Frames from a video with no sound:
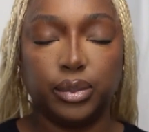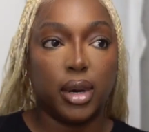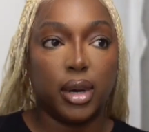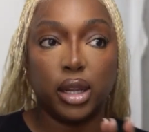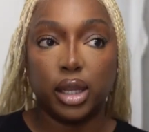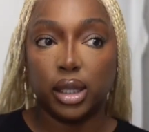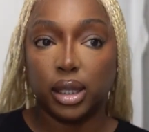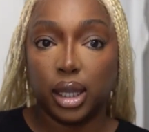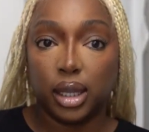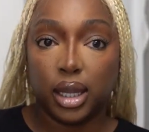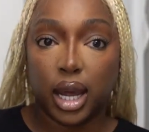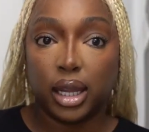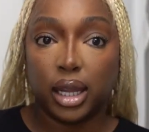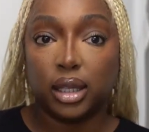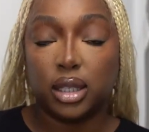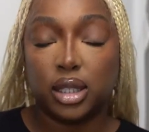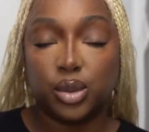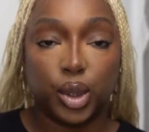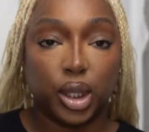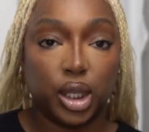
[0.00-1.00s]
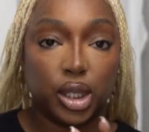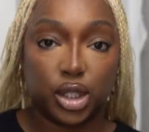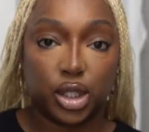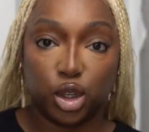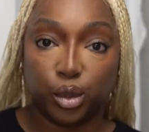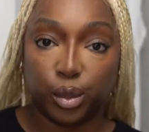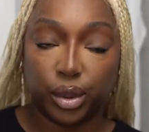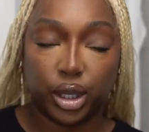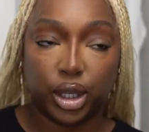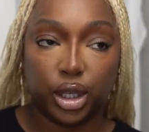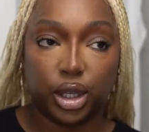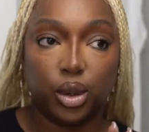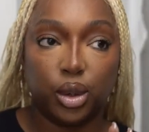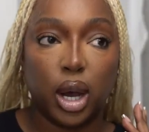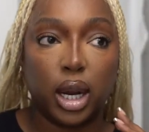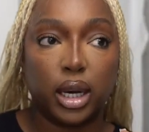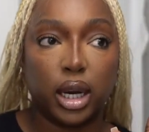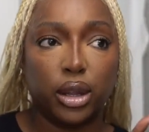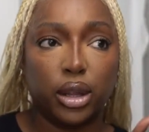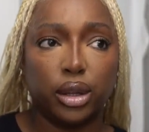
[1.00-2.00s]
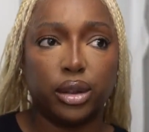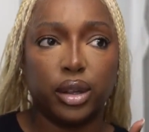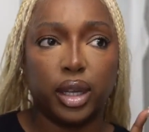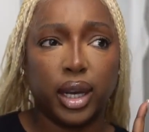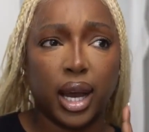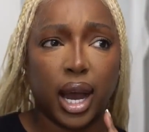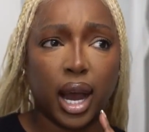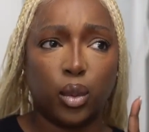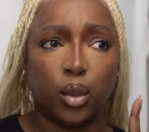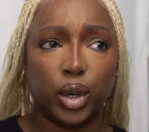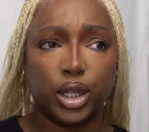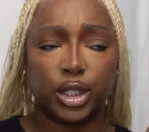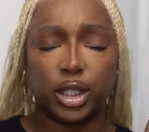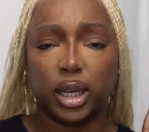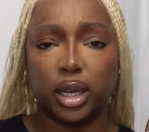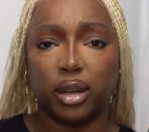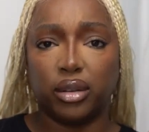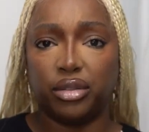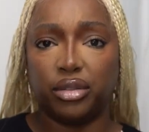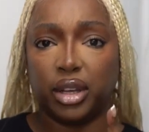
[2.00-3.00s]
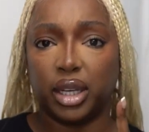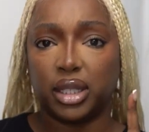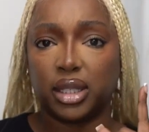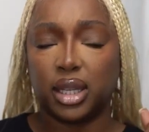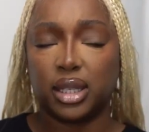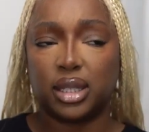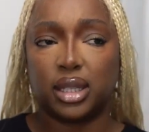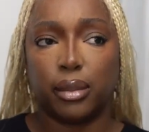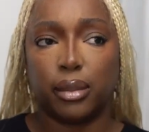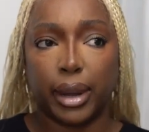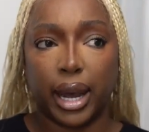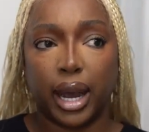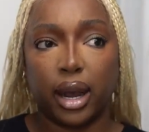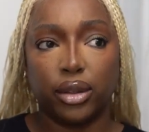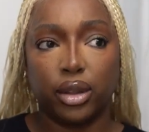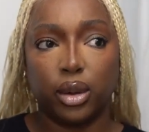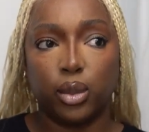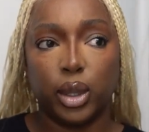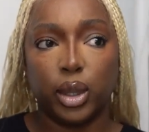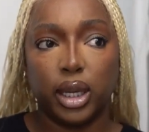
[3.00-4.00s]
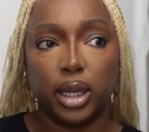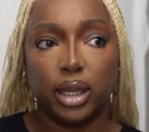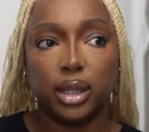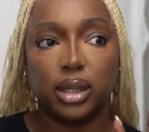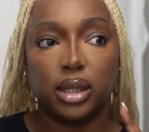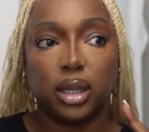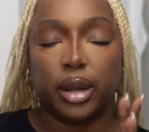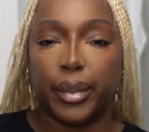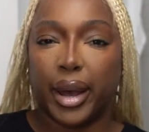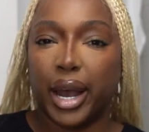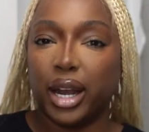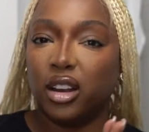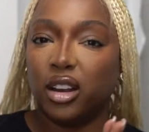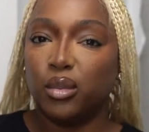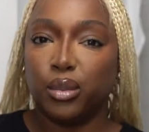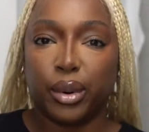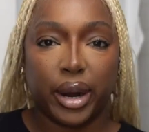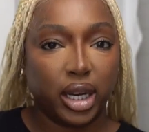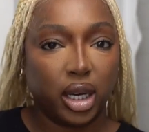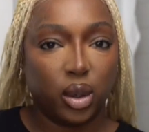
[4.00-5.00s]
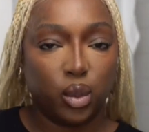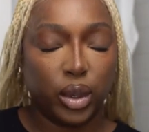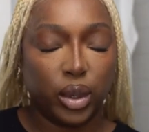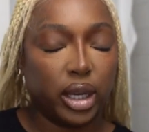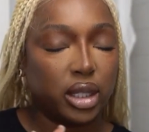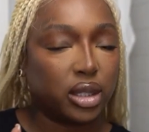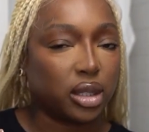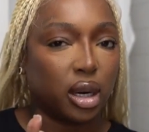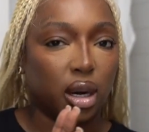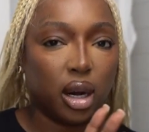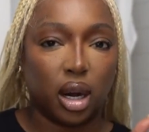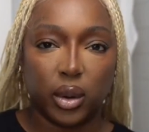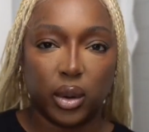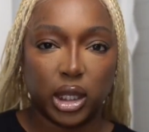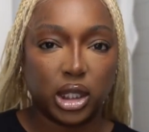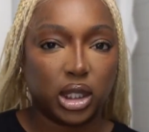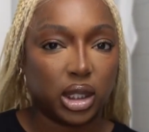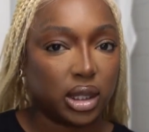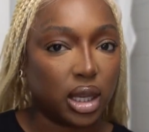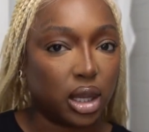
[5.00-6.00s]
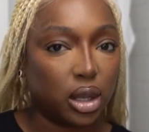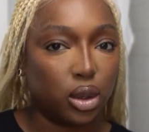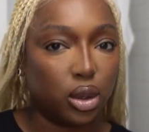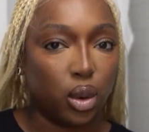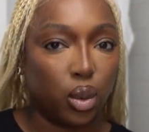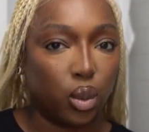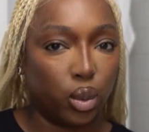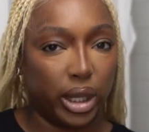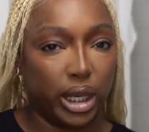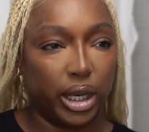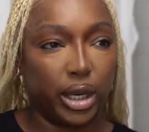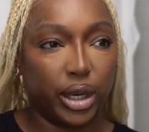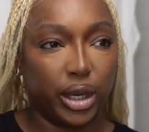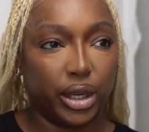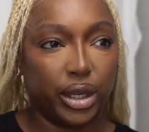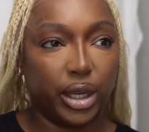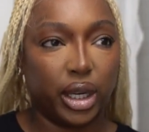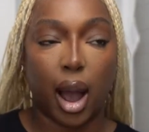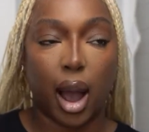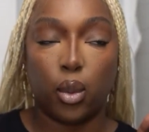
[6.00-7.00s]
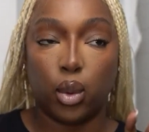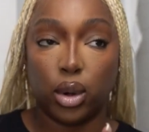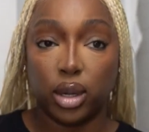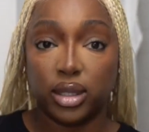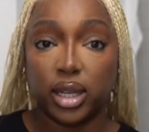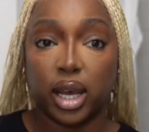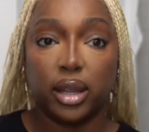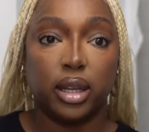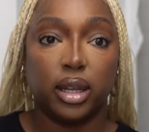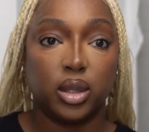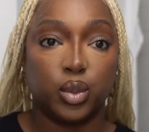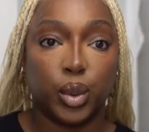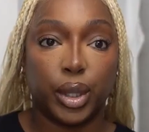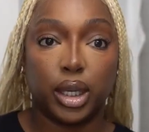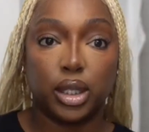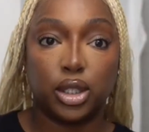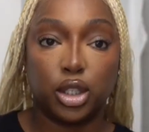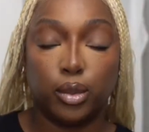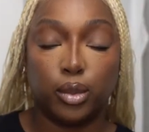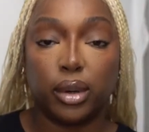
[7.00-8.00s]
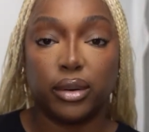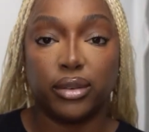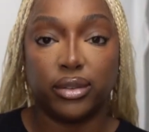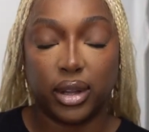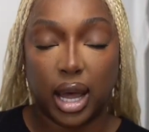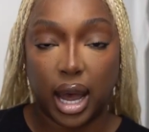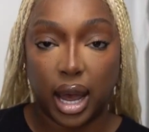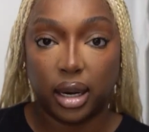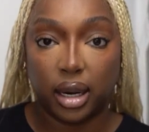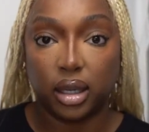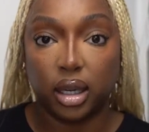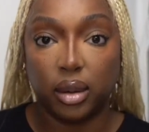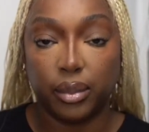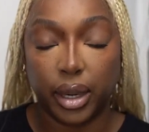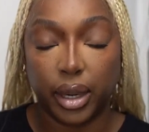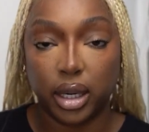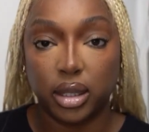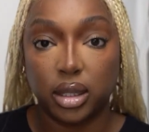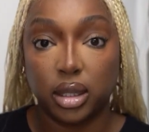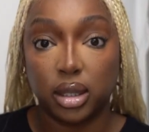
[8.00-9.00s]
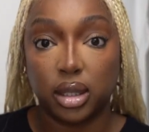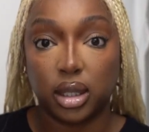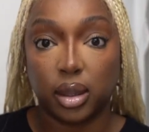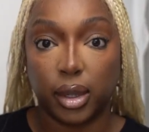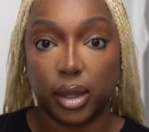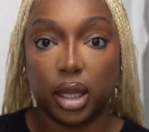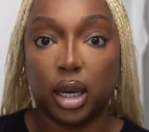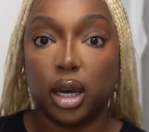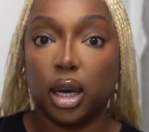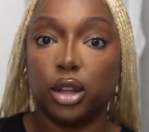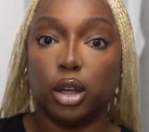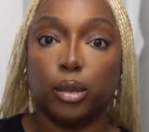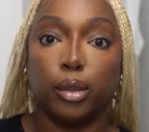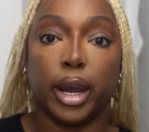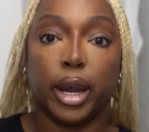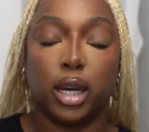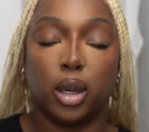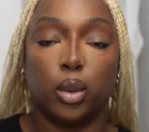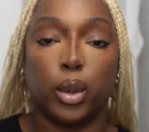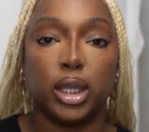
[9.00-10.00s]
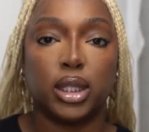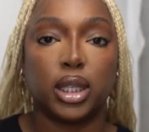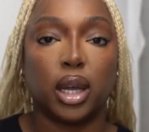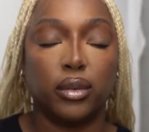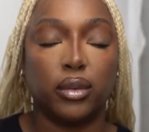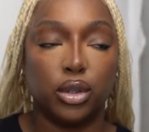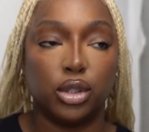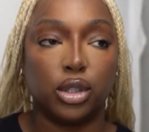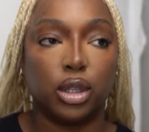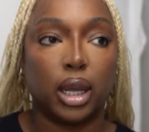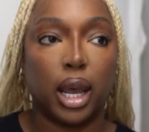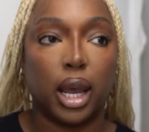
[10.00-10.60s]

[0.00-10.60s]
Other than that, this wig is super cute. Another thing I wish they could fix is the back of the wigs. The back of braided wigs are always just a little weird. I will say this wig is super flat compared to some of the other braided wigs I've usually